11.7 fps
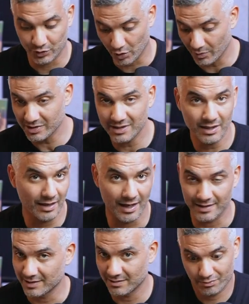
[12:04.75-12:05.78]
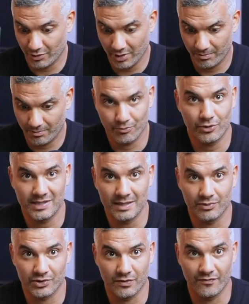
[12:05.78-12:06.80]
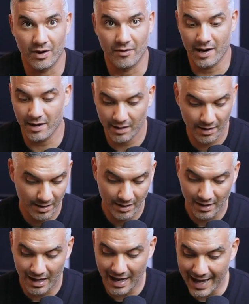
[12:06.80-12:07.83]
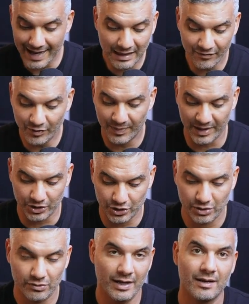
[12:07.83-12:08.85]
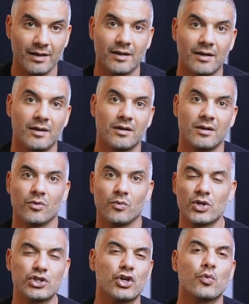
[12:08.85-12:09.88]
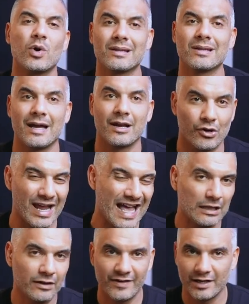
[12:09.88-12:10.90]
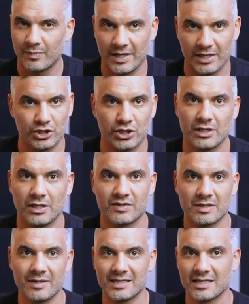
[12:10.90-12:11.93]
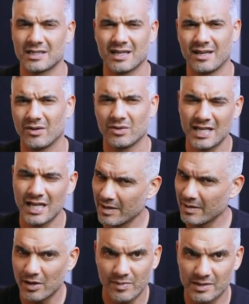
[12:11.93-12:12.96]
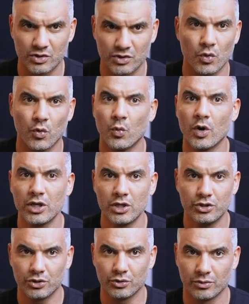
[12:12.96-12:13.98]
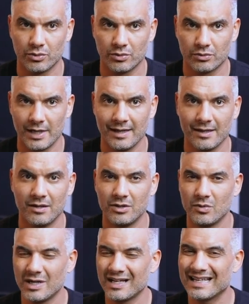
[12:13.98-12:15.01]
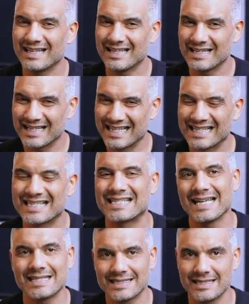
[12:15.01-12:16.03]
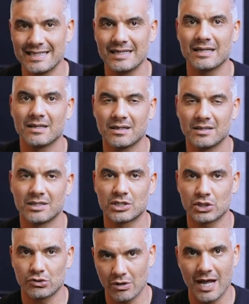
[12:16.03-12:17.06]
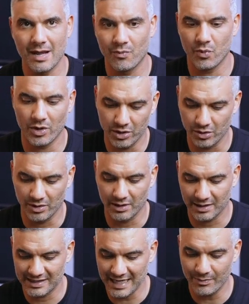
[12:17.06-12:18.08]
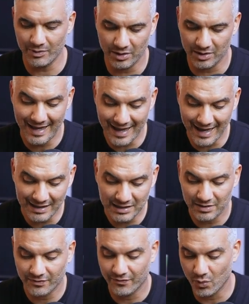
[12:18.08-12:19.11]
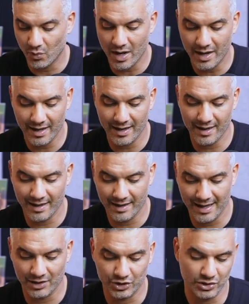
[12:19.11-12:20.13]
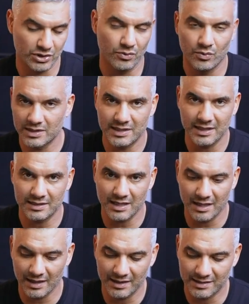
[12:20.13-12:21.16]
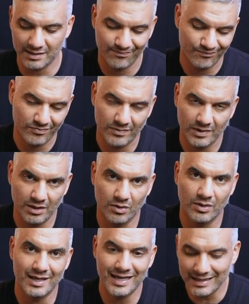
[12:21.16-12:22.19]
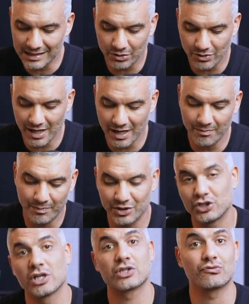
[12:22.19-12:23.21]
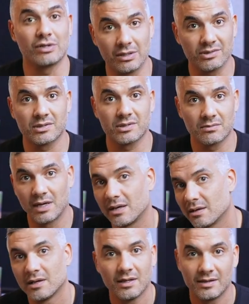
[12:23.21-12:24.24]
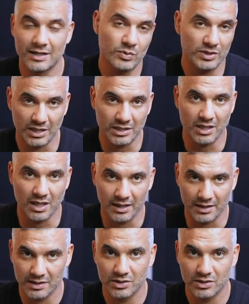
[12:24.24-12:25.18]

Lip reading: We're almost done, guys. Pretty simple so far, right? High level pitch, right? What's your one line, your elevator pitch? If somebody says, tell me about your business, what do you do, right? You want to concisely describe what you do. An example here is X for Y analogy. So what's TikTok? It's, Instagram, but just Reels, right? That's what TikTok is.